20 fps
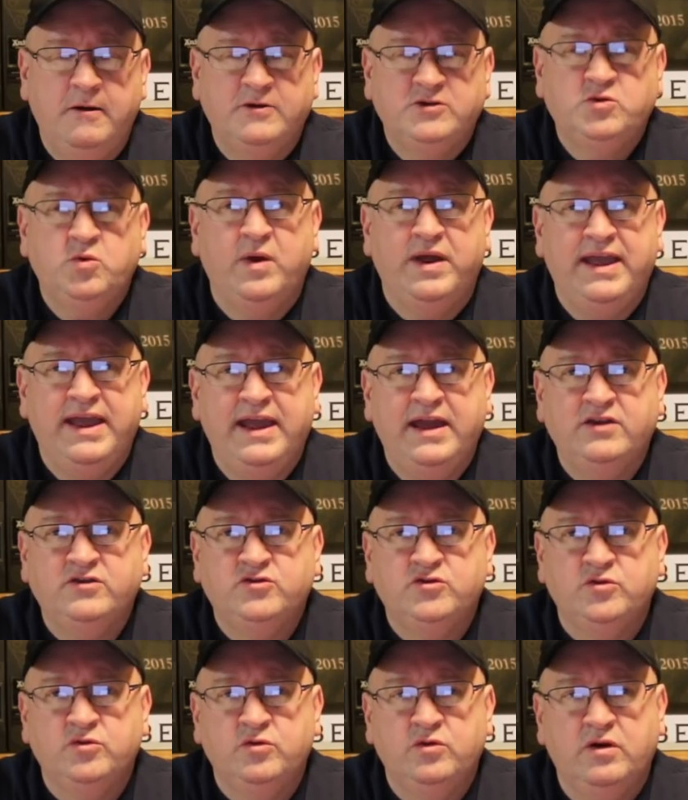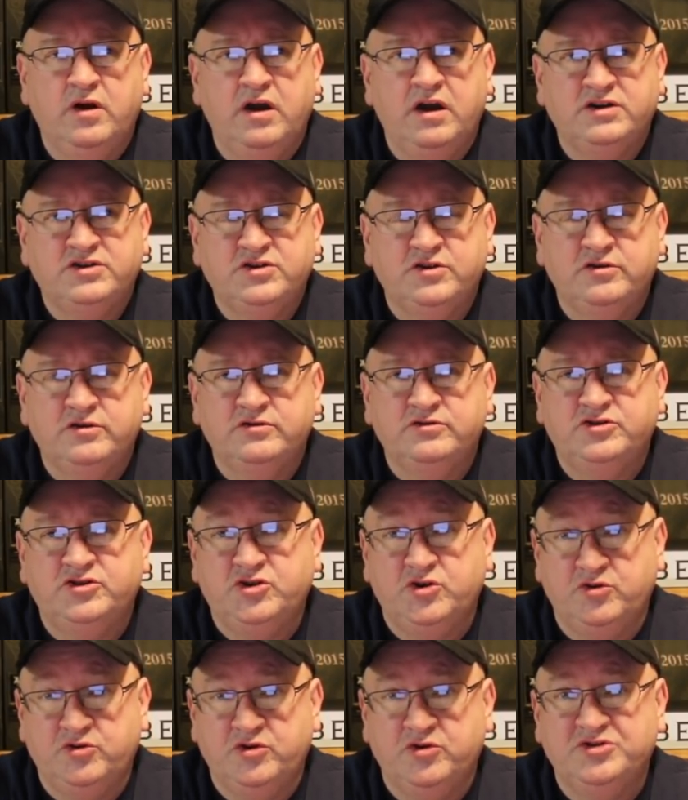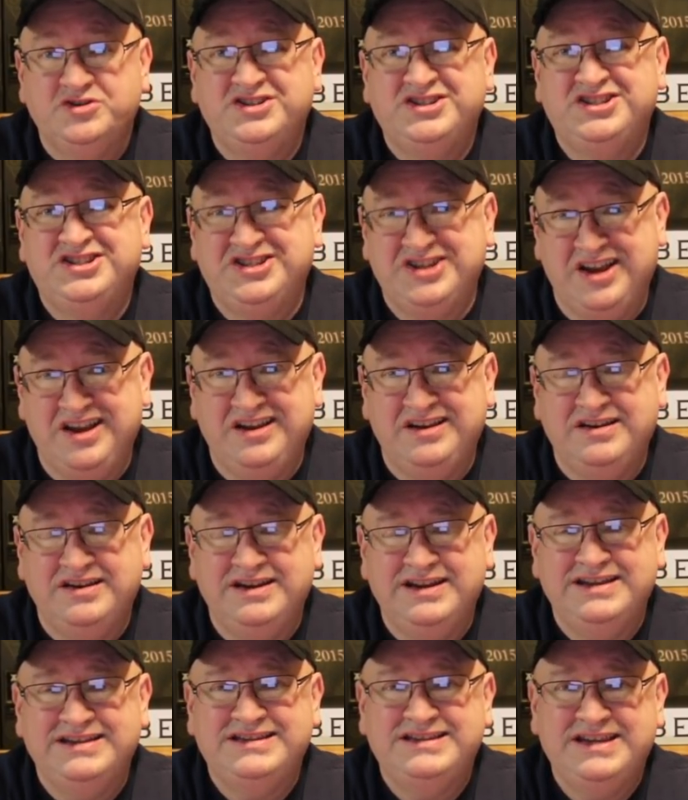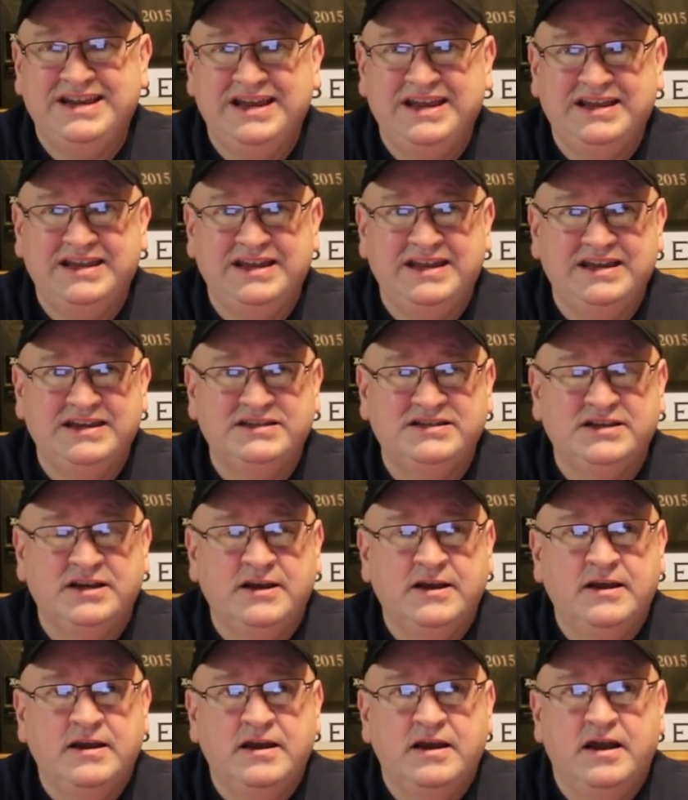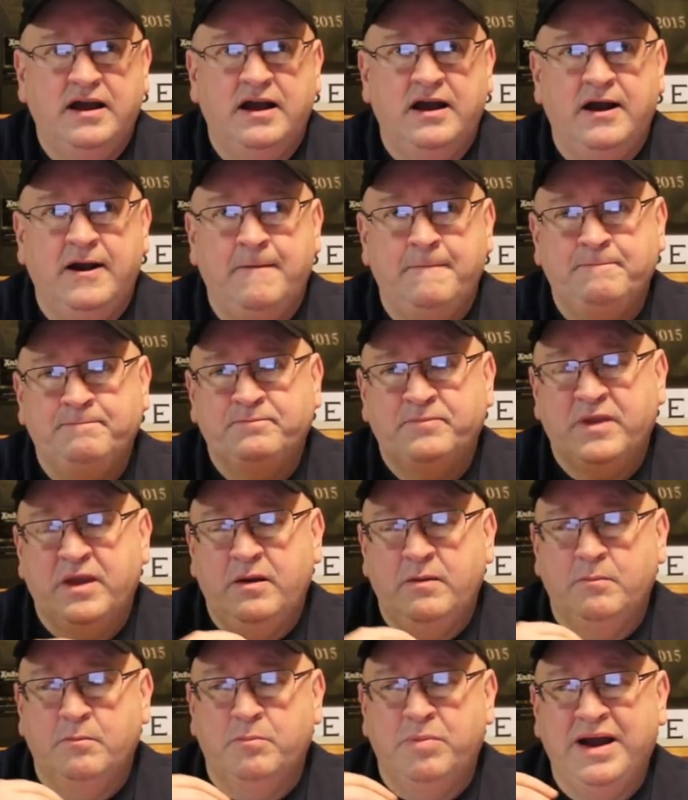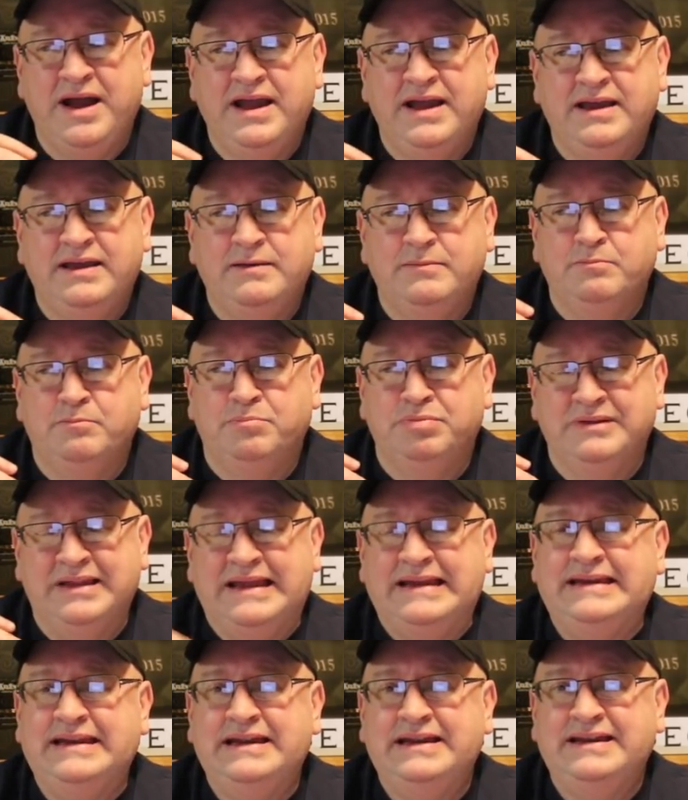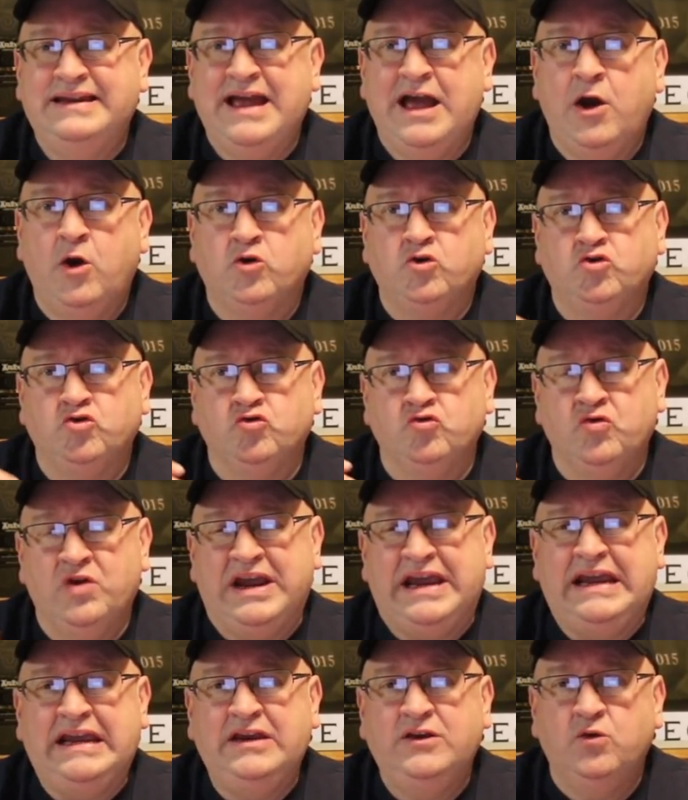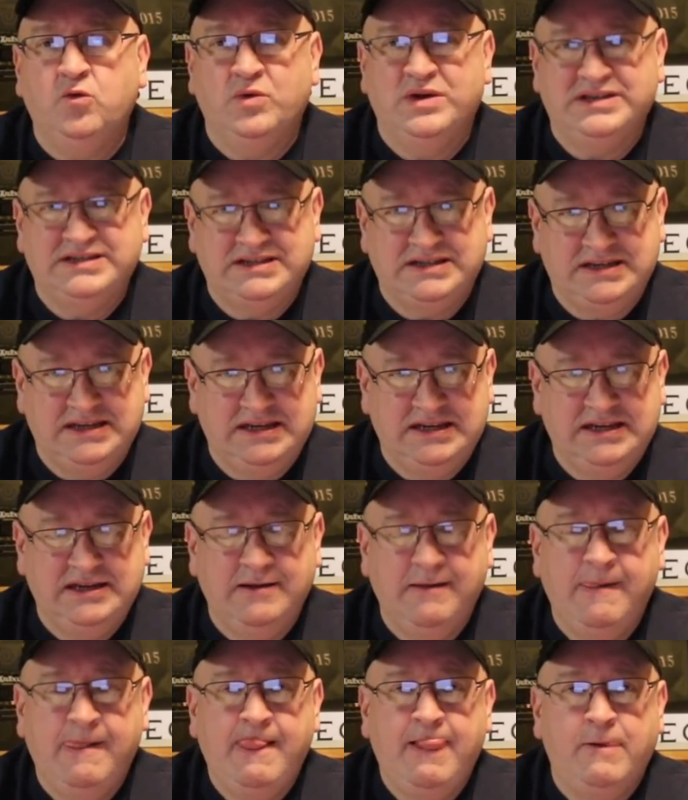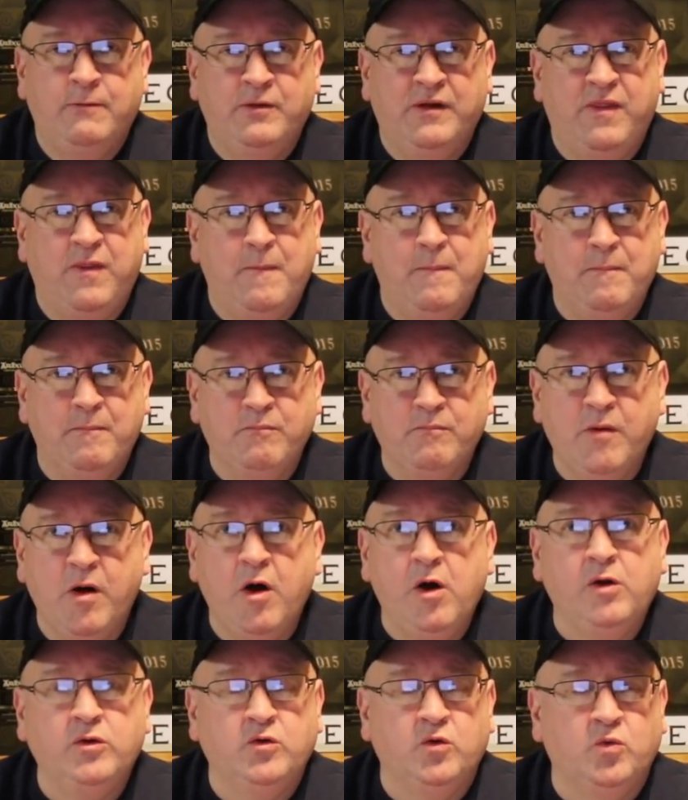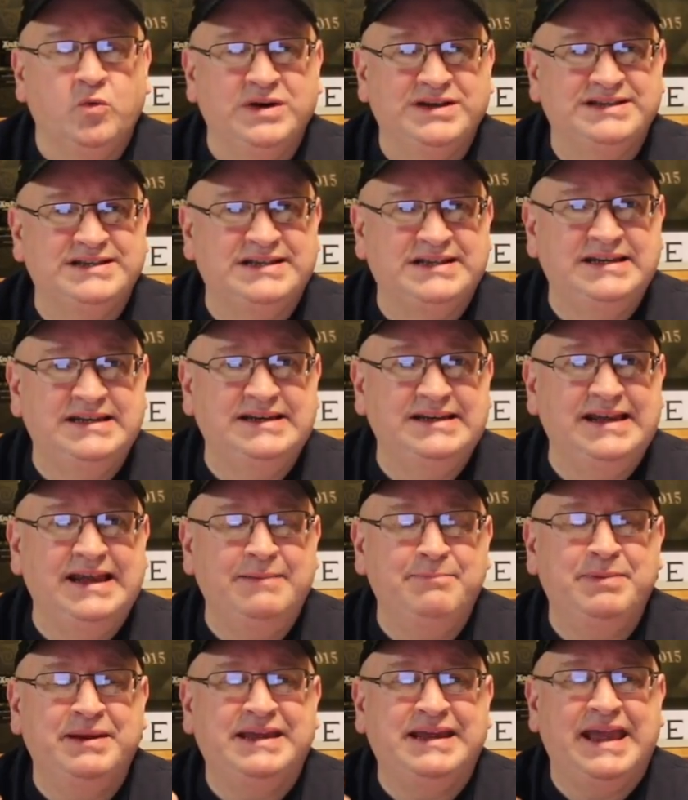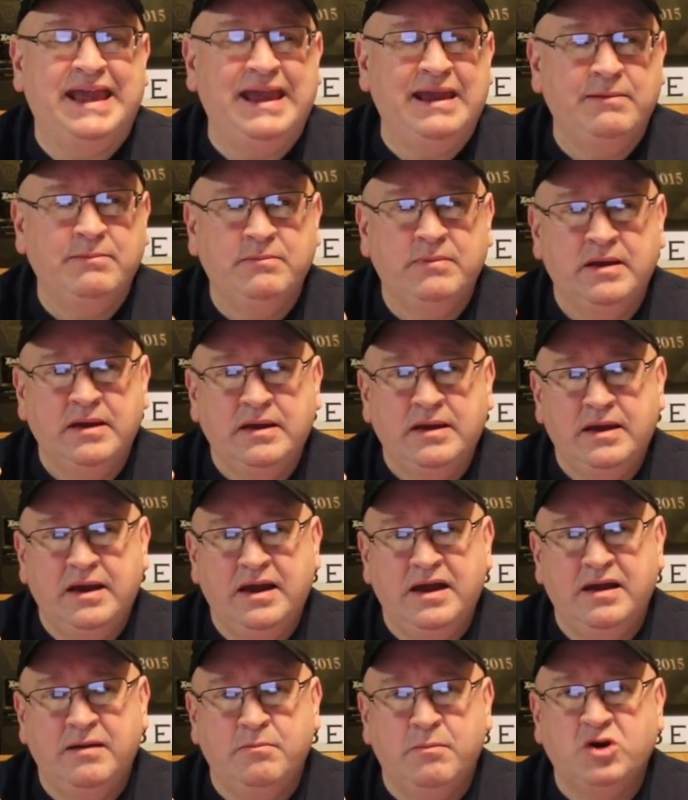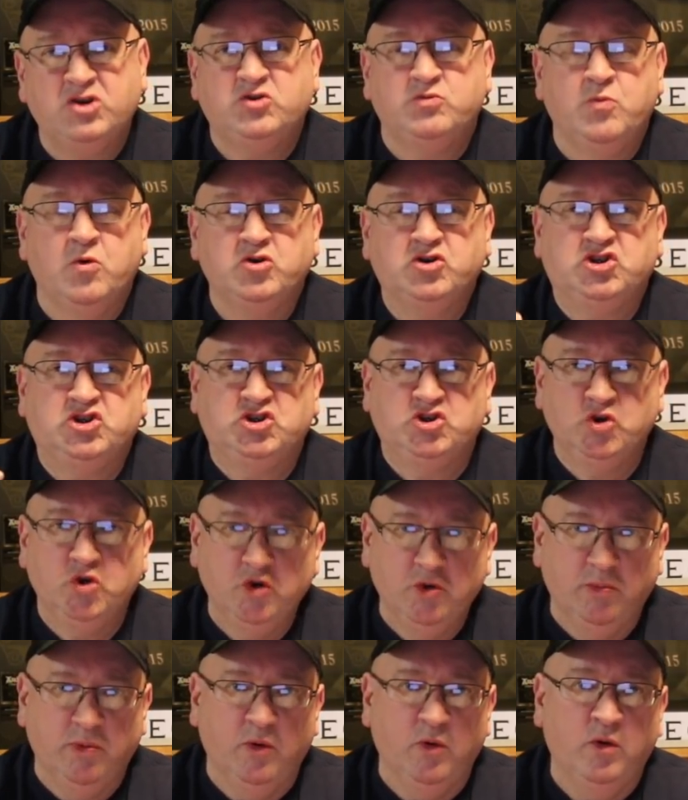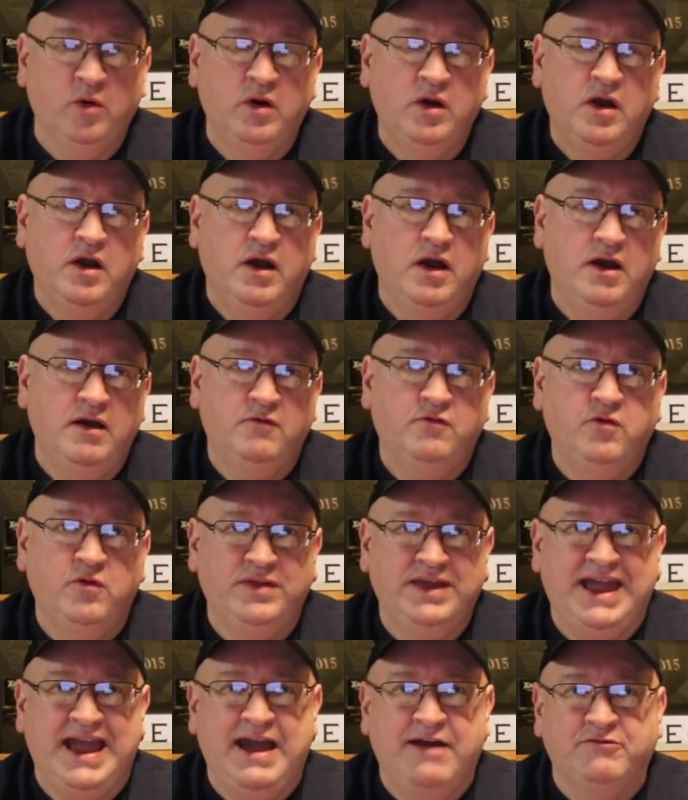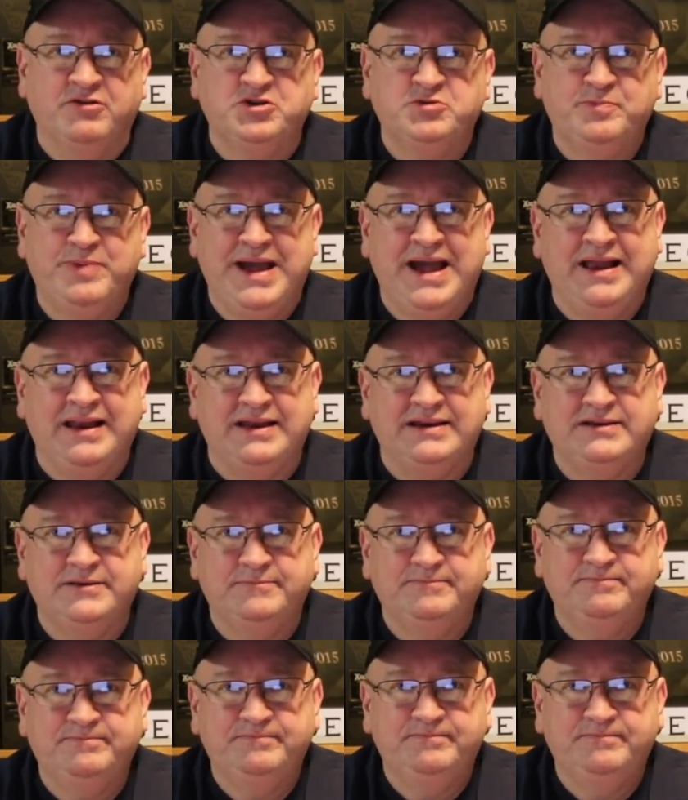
So what Andrew Usher Jr.'s son is saying is, by blending now grain whiskey with malt whiskey, it became much more suitable for the average palate.